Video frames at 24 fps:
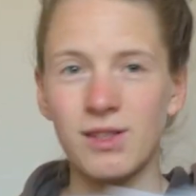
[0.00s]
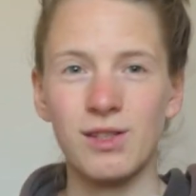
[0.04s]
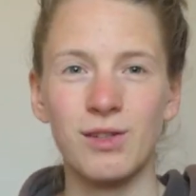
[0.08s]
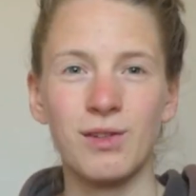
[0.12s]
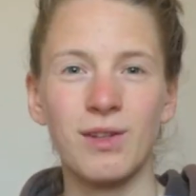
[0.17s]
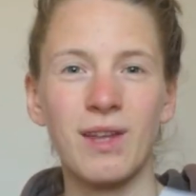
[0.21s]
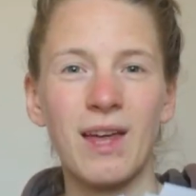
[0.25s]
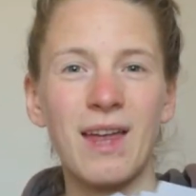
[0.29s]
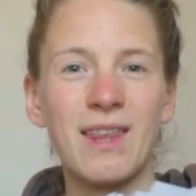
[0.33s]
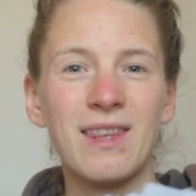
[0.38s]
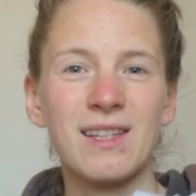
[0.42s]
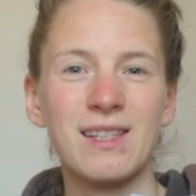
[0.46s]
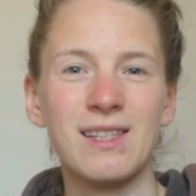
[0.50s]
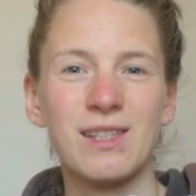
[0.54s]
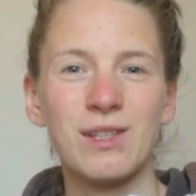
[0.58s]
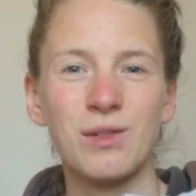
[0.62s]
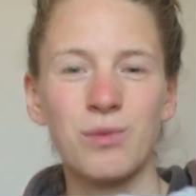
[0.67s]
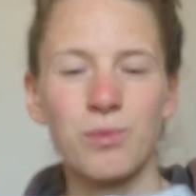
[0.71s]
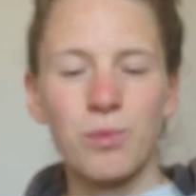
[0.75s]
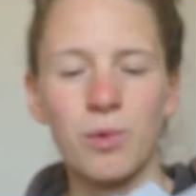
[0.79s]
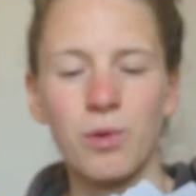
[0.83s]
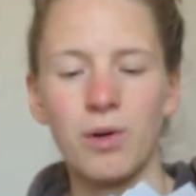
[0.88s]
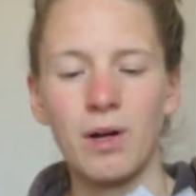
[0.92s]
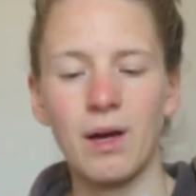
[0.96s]
that is
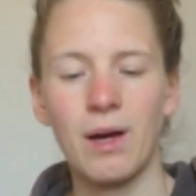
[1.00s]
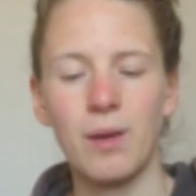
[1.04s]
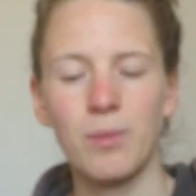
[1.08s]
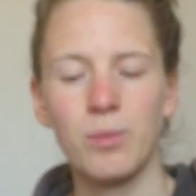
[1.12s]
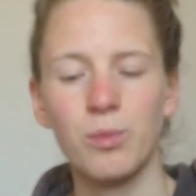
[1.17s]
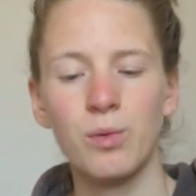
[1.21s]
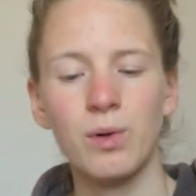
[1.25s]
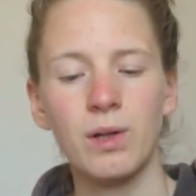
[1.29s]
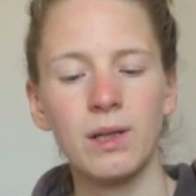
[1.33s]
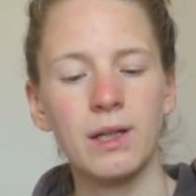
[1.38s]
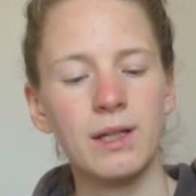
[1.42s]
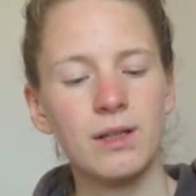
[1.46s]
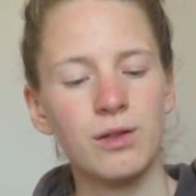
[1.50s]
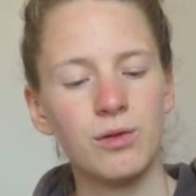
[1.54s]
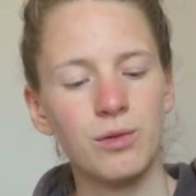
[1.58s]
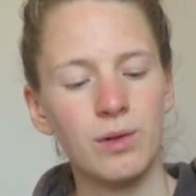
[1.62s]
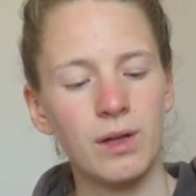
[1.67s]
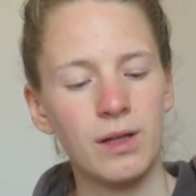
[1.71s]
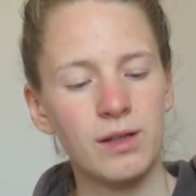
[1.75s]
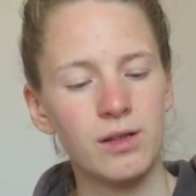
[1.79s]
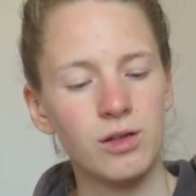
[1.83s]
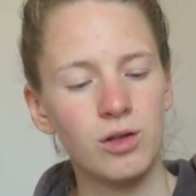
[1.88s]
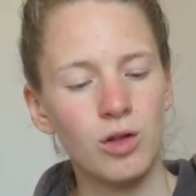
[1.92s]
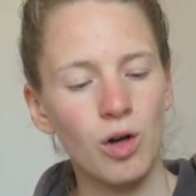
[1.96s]
what I'm willing to
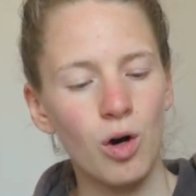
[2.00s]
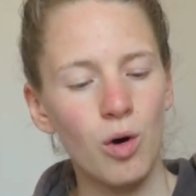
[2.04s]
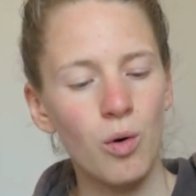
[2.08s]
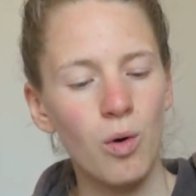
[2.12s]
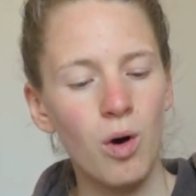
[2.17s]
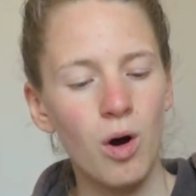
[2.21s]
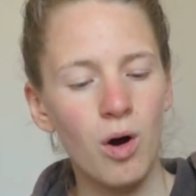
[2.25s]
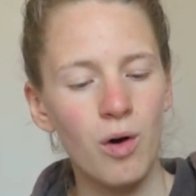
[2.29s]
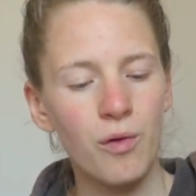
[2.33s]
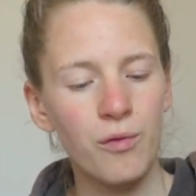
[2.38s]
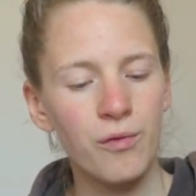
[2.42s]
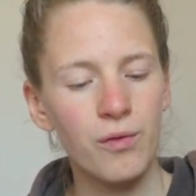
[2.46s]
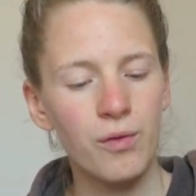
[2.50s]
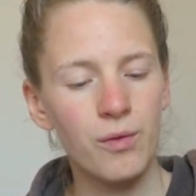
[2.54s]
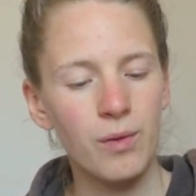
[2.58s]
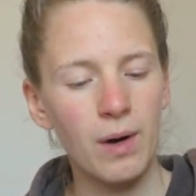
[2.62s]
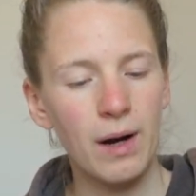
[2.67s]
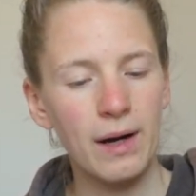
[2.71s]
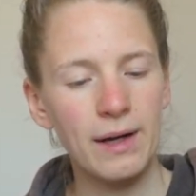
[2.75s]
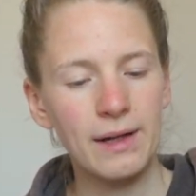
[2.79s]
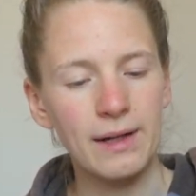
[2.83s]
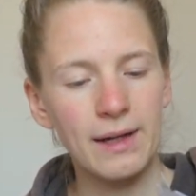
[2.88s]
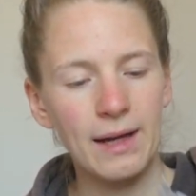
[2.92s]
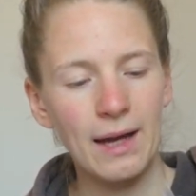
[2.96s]
let go of
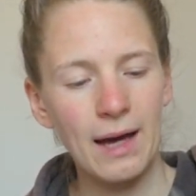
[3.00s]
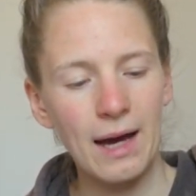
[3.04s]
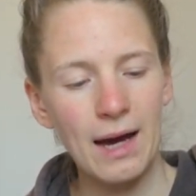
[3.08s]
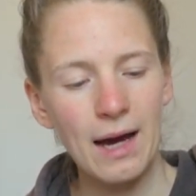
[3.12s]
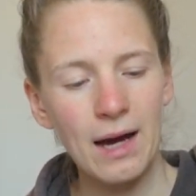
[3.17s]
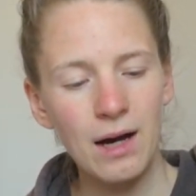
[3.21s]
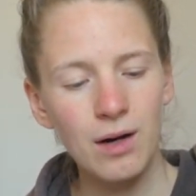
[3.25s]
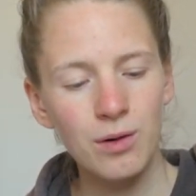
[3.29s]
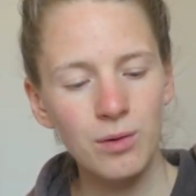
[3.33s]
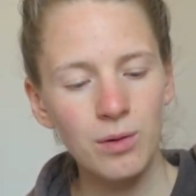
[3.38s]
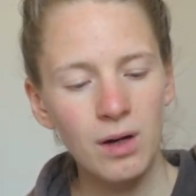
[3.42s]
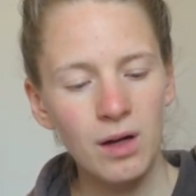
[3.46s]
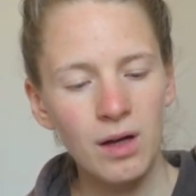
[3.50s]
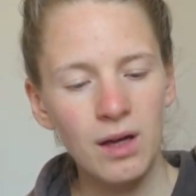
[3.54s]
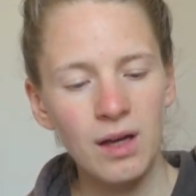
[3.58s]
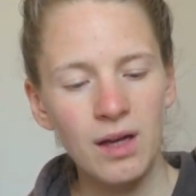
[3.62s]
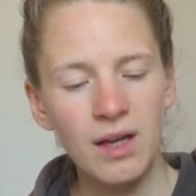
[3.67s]
right now.